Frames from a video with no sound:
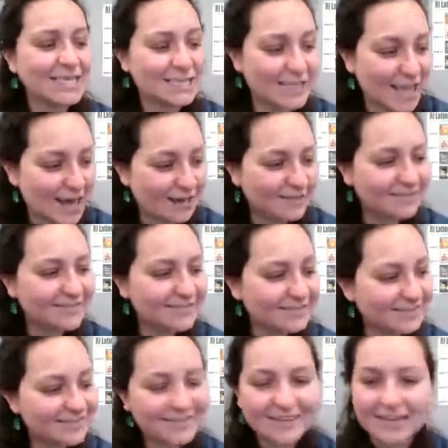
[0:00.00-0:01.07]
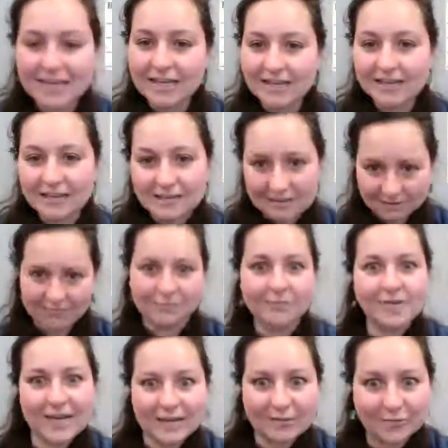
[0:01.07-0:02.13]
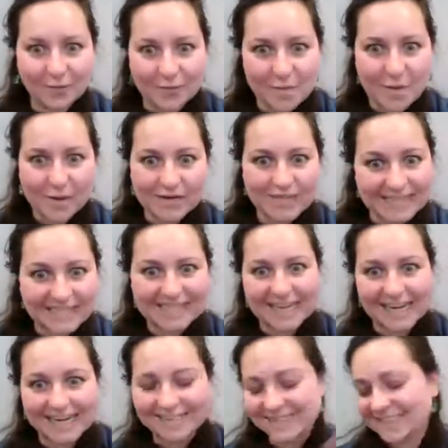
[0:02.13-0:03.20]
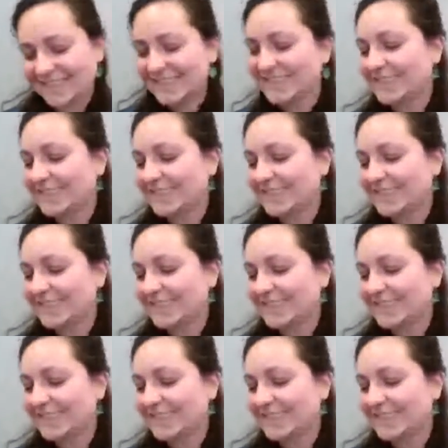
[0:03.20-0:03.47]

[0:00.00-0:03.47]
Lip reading: So read for more details.